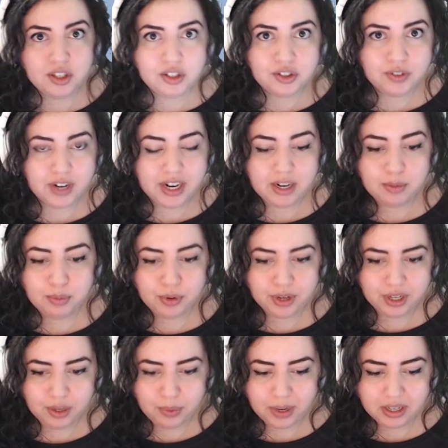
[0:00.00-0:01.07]
the terrain
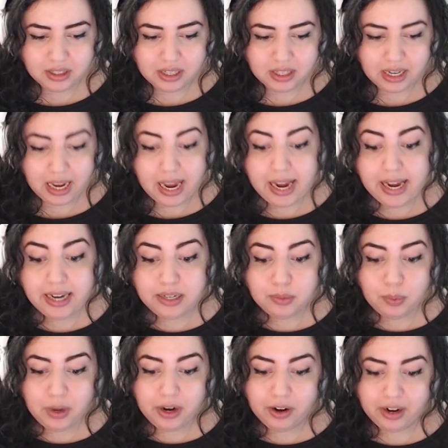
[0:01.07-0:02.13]
pretty quickly, and
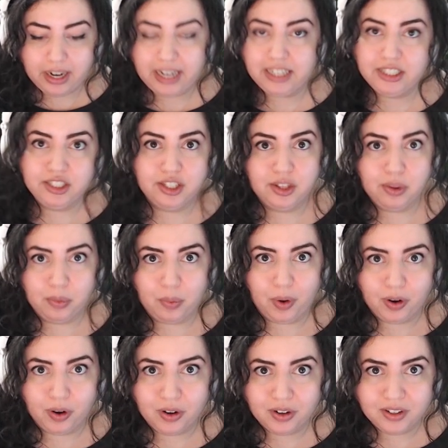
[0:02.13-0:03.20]
we're into the
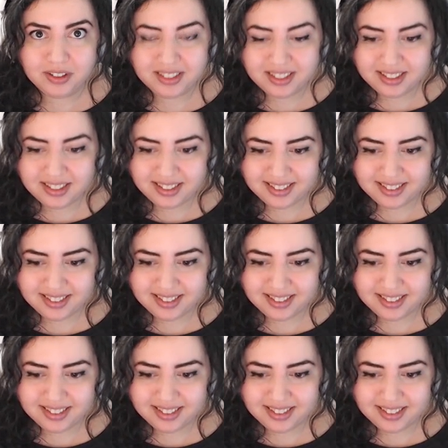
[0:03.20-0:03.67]
world.